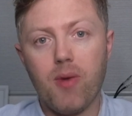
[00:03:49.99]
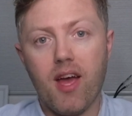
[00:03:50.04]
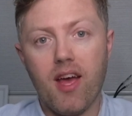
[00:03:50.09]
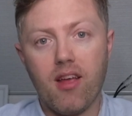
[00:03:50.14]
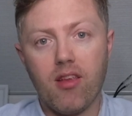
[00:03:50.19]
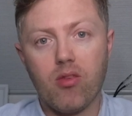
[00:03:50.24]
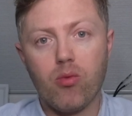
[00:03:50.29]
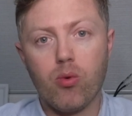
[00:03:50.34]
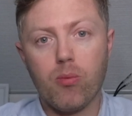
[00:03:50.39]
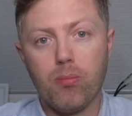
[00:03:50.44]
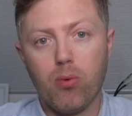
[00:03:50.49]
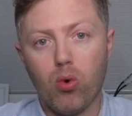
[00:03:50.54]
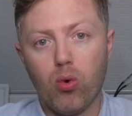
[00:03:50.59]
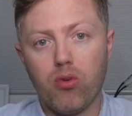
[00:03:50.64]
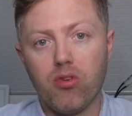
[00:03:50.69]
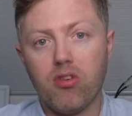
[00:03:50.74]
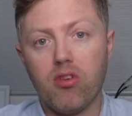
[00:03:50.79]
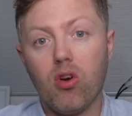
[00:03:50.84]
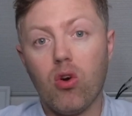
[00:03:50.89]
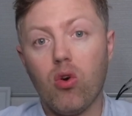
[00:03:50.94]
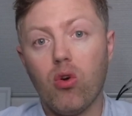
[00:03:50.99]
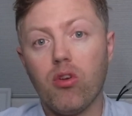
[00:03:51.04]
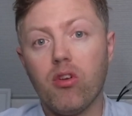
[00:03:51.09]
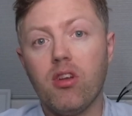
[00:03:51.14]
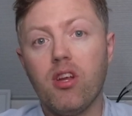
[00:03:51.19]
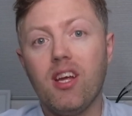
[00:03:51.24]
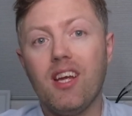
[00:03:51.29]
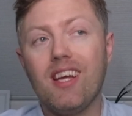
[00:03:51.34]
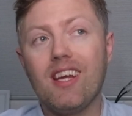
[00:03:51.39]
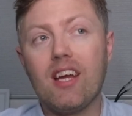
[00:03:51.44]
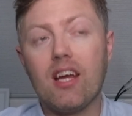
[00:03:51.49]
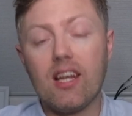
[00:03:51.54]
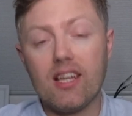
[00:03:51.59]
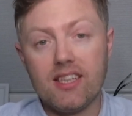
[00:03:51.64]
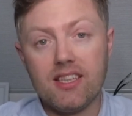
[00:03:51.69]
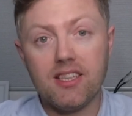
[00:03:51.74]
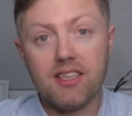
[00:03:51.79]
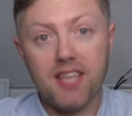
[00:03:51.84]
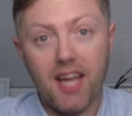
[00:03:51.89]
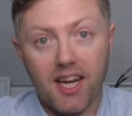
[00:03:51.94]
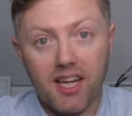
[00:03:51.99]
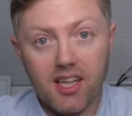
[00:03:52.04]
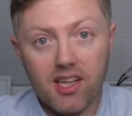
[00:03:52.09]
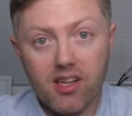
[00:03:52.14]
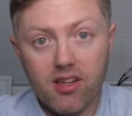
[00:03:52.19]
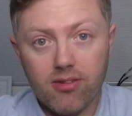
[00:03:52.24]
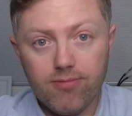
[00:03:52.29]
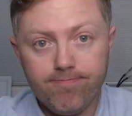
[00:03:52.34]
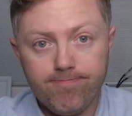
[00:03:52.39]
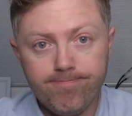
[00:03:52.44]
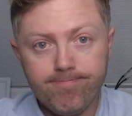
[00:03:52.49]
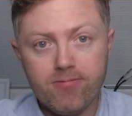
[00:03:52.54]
as reported on Clean Technica.